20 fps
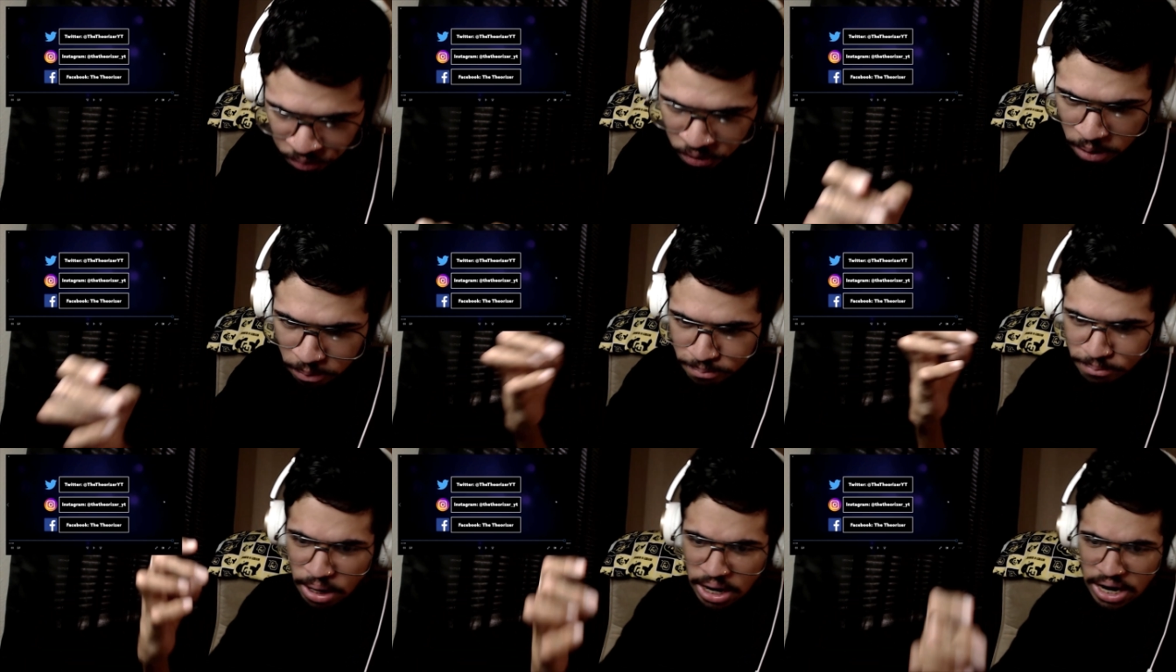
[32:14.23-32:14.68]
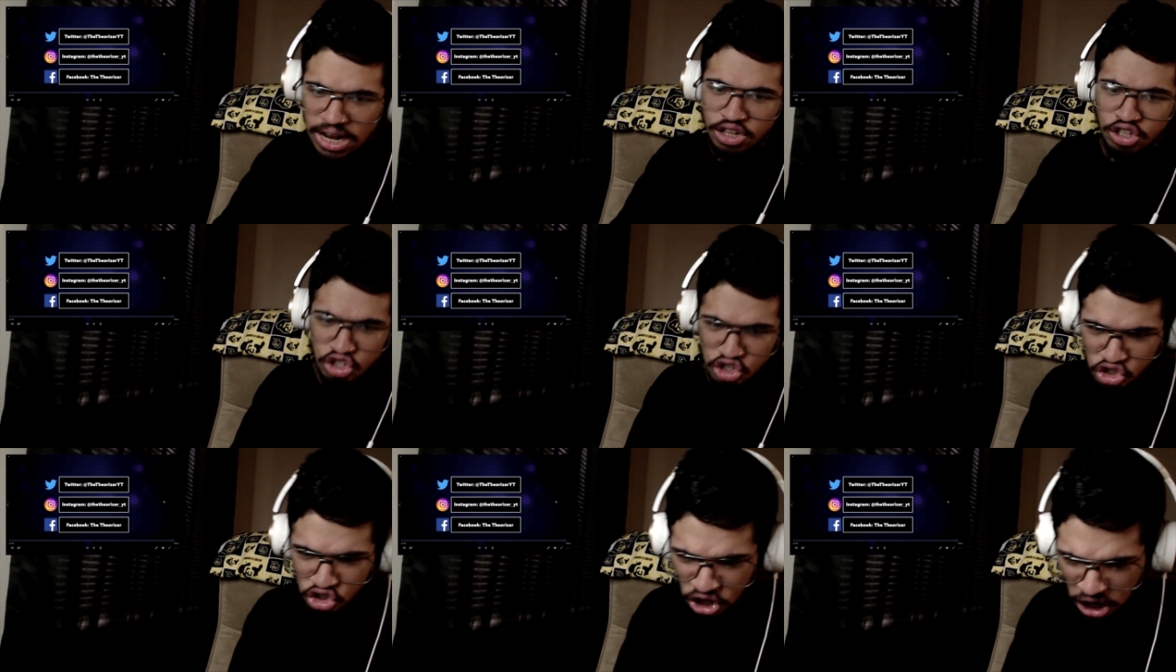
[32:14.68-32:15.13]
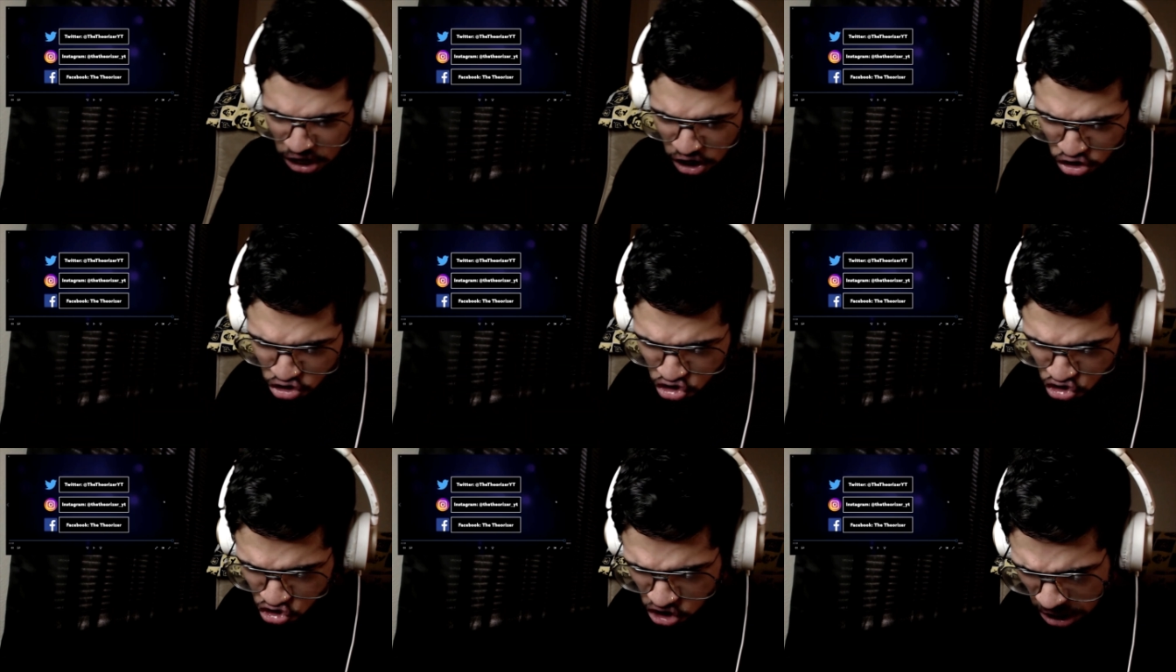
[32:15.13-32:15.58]
But it
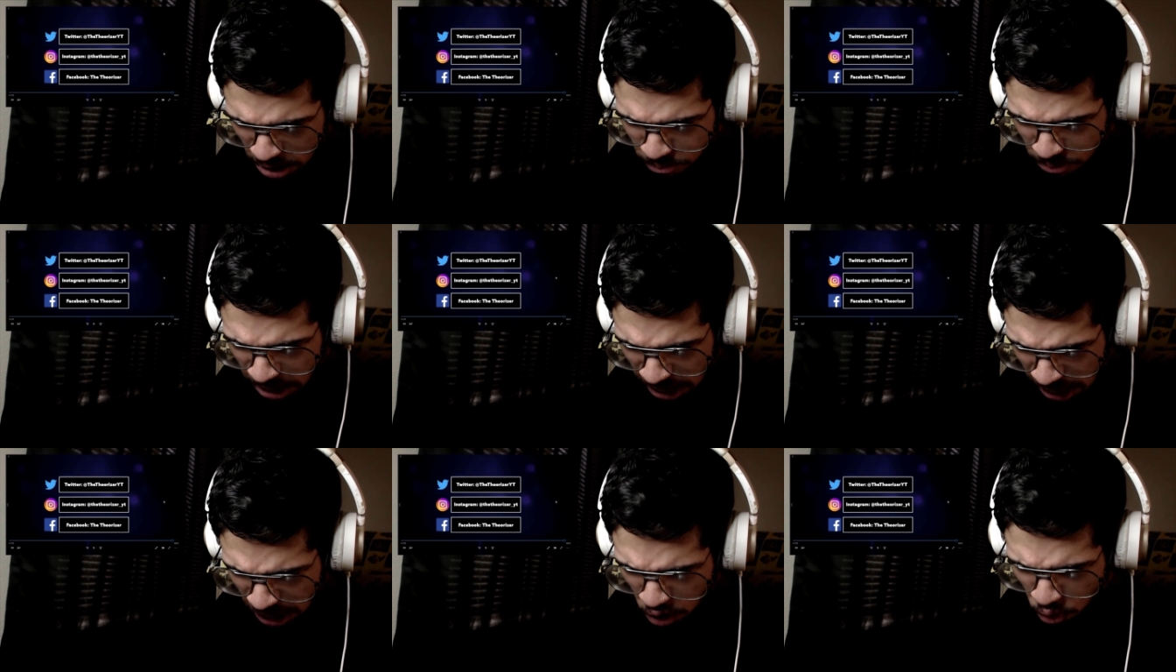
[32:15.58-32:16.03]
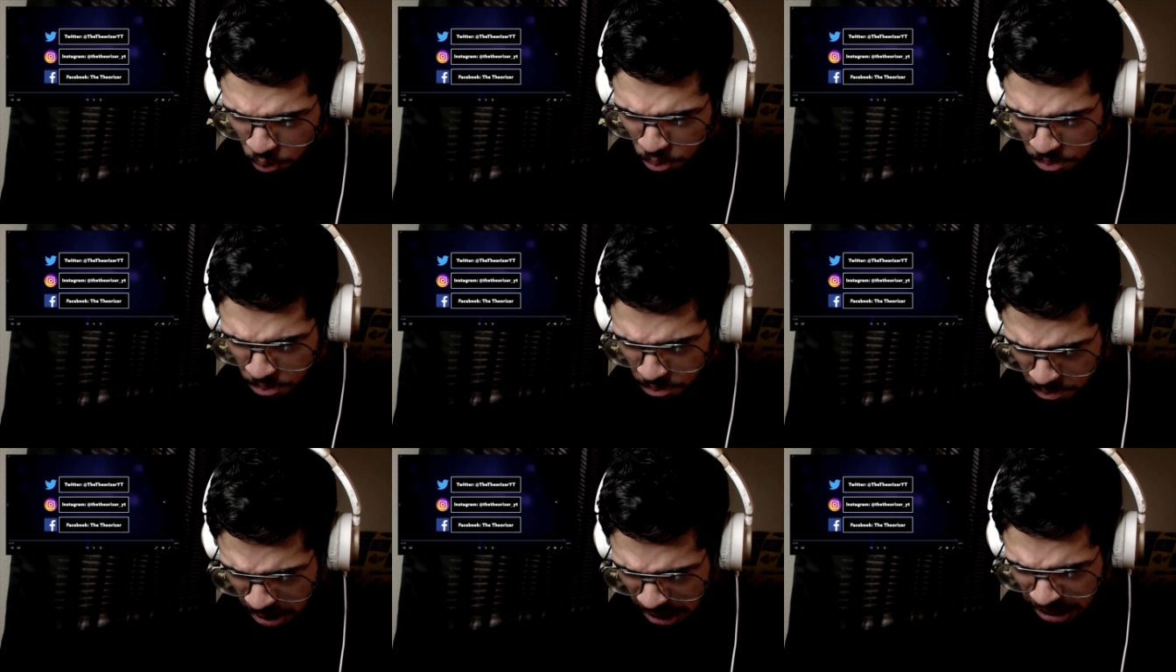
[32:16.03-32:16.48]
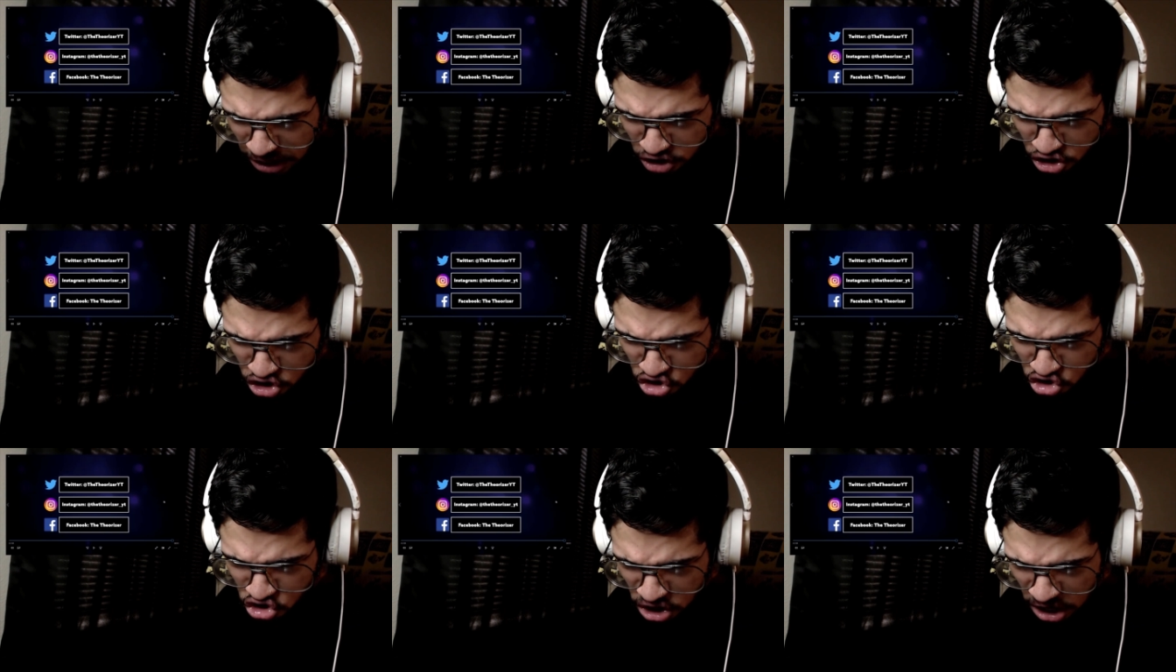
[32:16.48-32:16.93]
still somehow
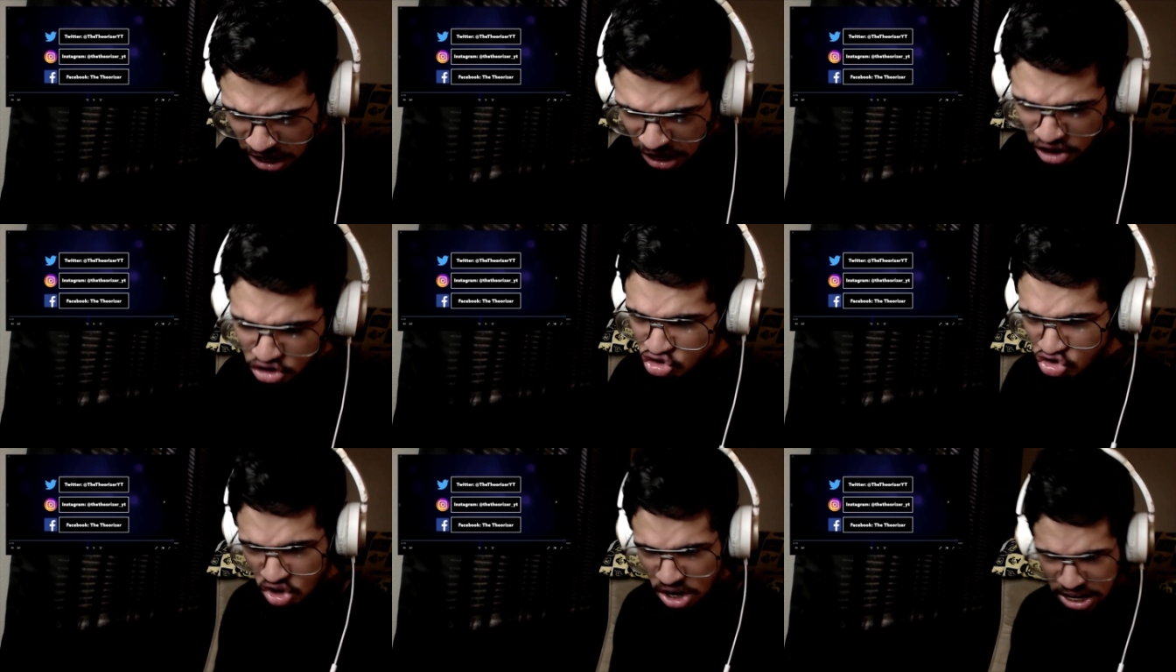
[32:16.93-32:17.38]
makes sense.